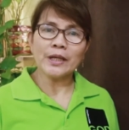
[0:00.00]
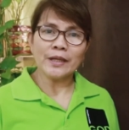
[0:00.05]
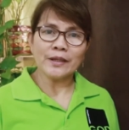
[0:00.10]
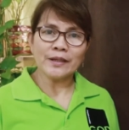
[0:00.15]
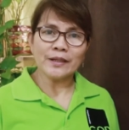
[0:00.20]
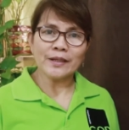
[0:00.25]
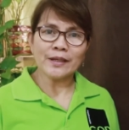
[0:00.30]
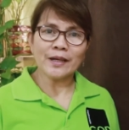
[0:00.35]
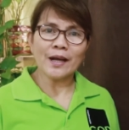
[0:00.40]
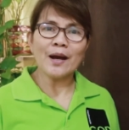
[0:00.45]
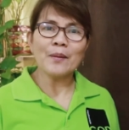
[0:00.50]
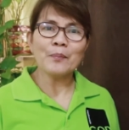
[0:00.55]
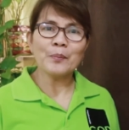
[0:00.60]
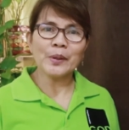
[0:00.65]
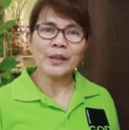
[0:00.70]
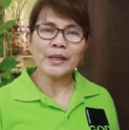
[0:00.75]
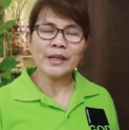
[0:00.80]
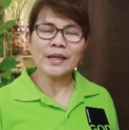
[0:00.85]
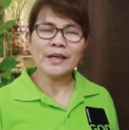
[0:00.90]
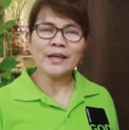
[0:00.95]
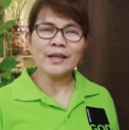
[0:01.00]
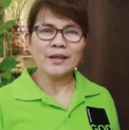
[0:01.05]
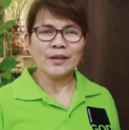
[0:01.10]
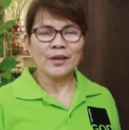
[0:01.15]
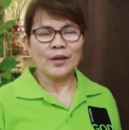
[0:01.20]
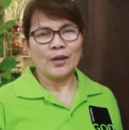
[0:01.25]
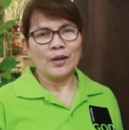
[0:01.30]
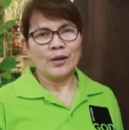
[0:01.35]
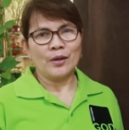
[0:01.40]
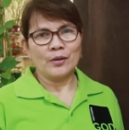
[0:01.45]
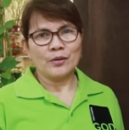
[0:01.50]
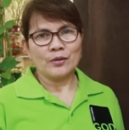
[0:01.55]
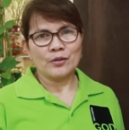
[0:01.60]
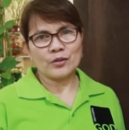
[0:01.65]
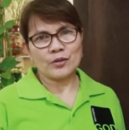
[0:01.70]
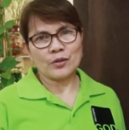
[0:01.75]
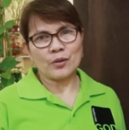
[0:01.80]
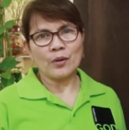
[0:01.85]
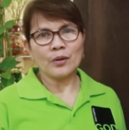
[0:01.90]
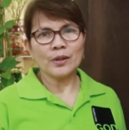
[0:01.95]
in their company,
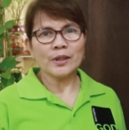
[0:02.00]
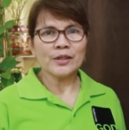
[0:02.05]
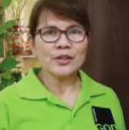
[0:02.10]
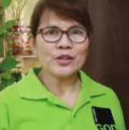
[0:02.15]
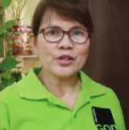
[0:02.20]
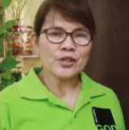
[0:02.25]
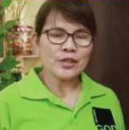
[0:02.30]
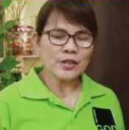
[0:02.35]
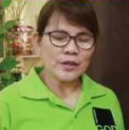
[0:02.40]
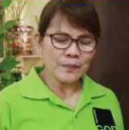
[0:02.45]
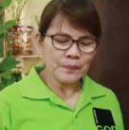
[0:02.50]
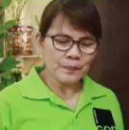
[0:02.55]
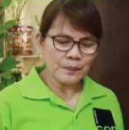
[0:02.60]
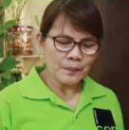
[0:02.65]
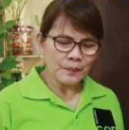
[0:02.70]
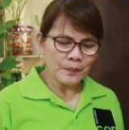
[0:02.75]
scholarship,